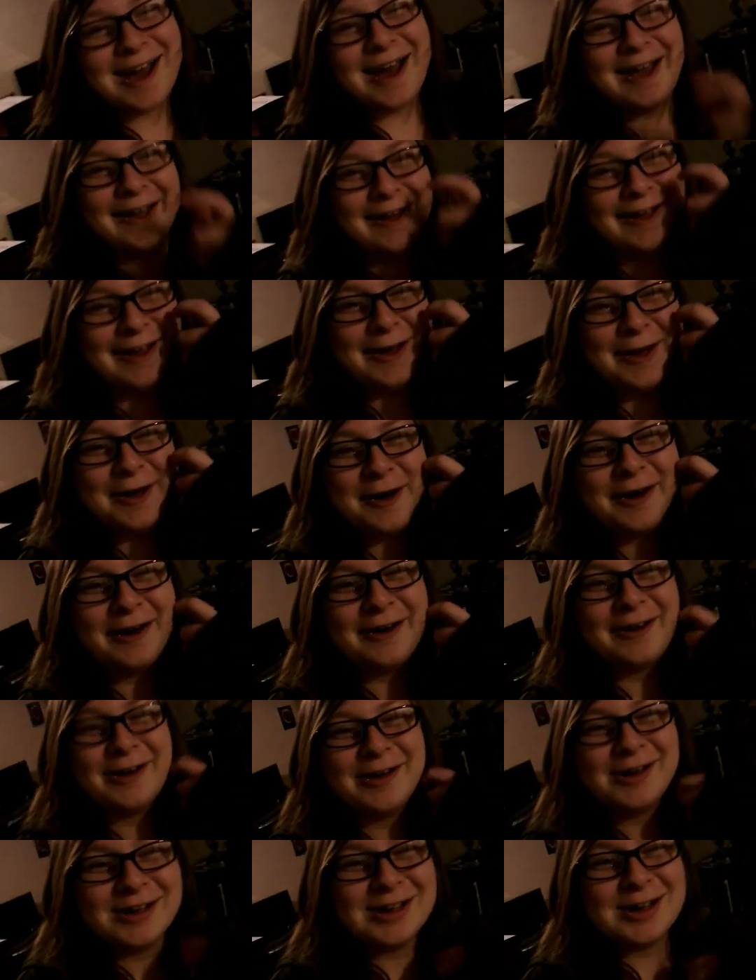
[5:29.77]
Uh,
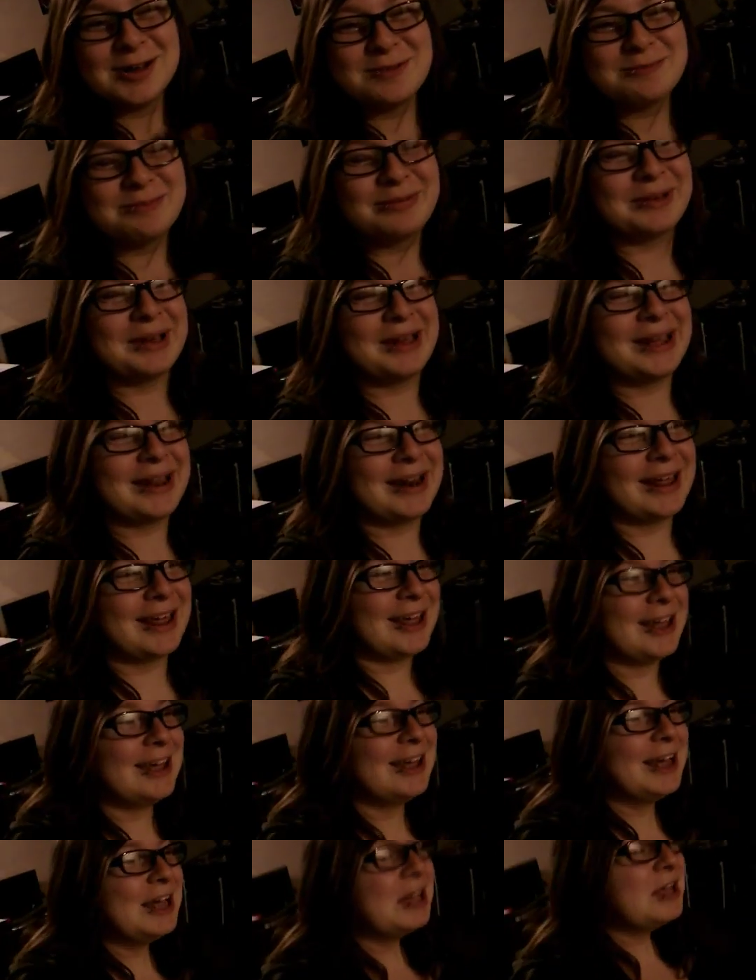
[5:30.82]
but
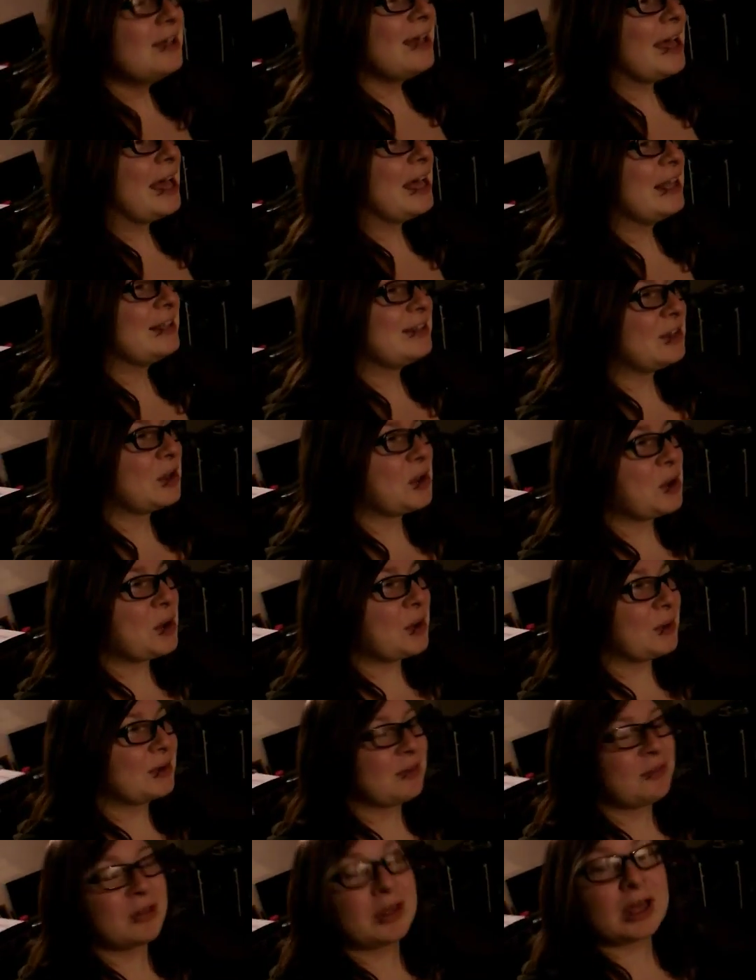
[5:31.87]
yeah, so
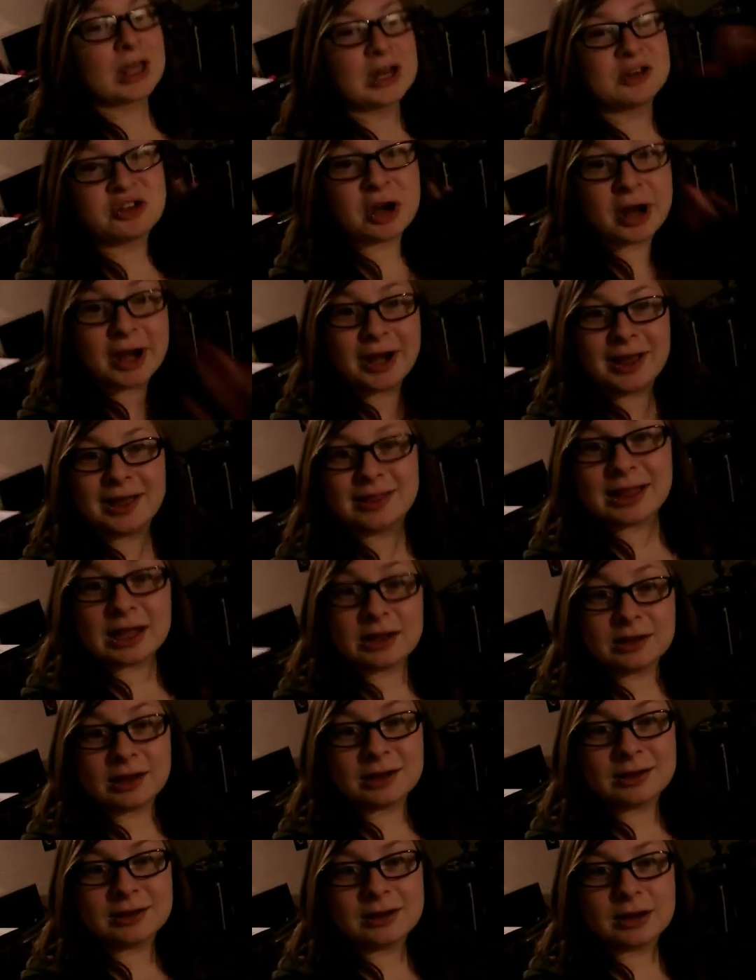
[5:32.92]
definitely gonna try and get that
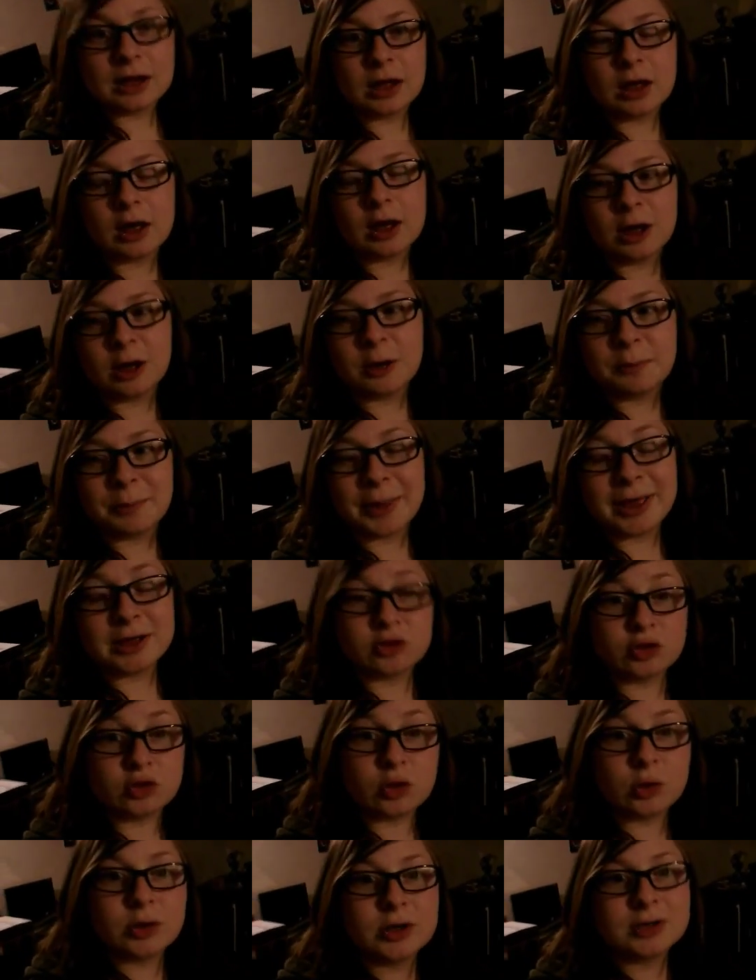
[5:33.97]
done um, as
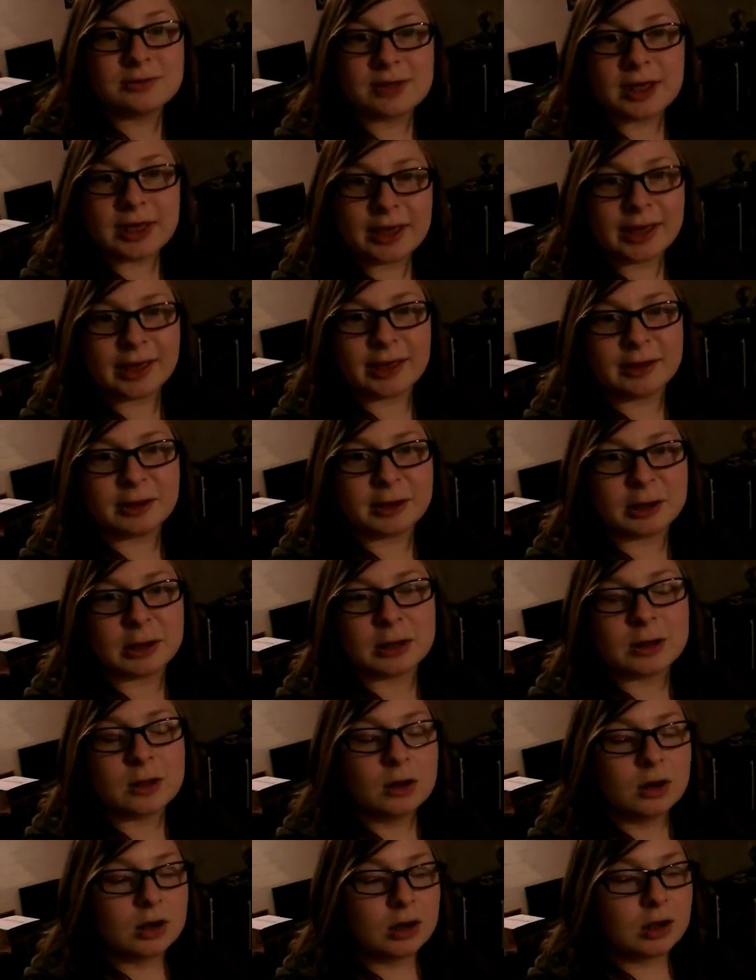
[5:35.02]
soon as I can.
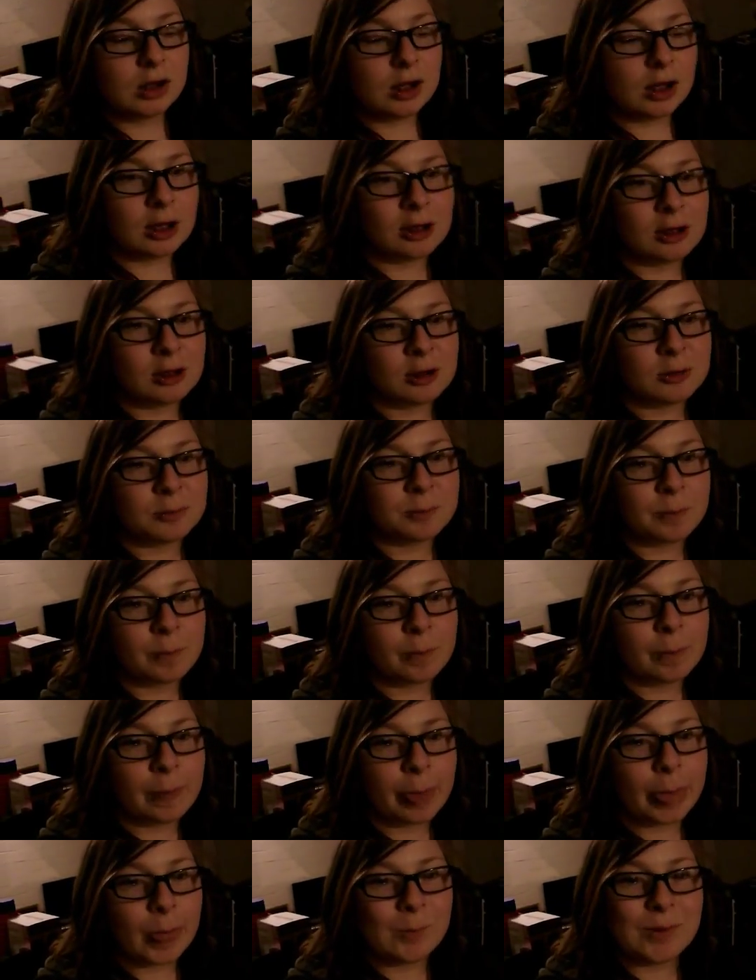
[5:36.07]
Um,
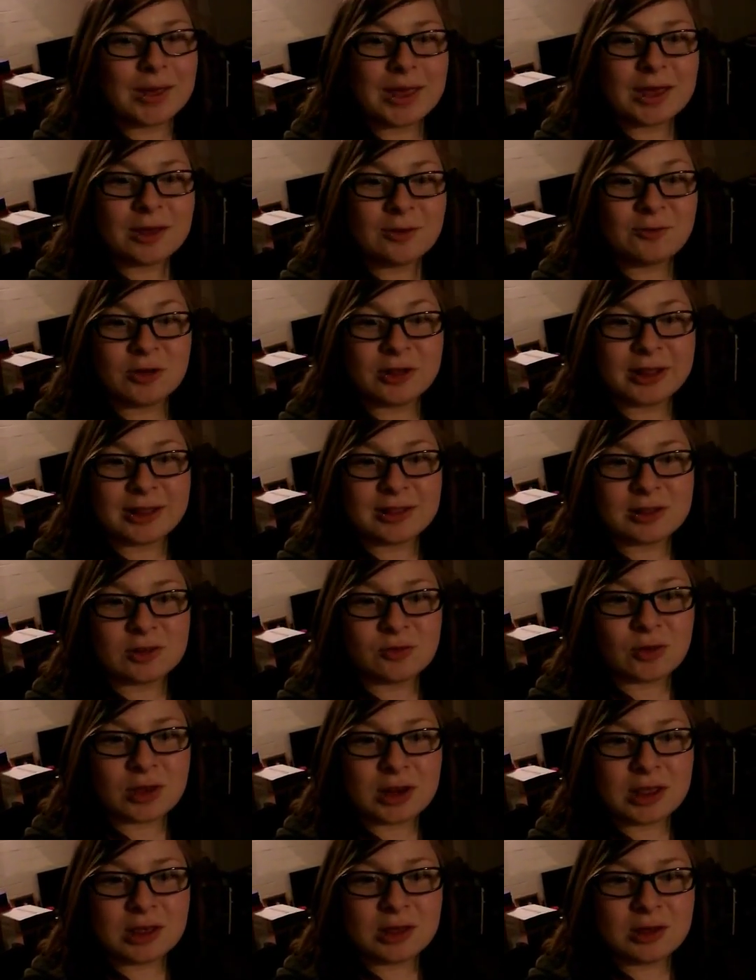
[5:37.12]
but yeah, if you like this
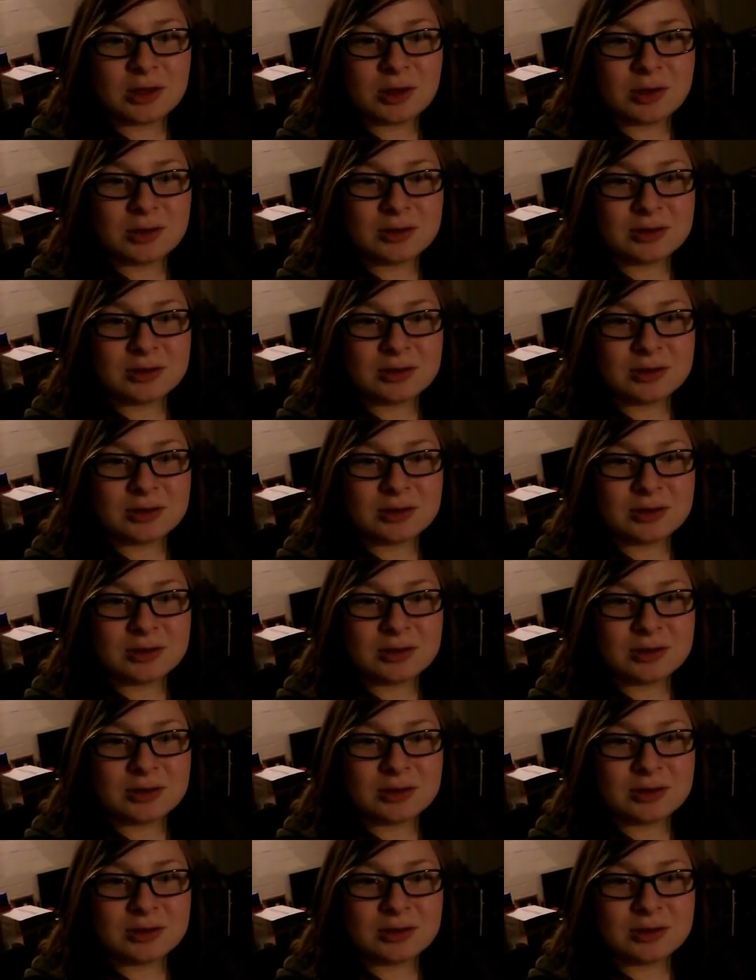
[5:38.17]
video,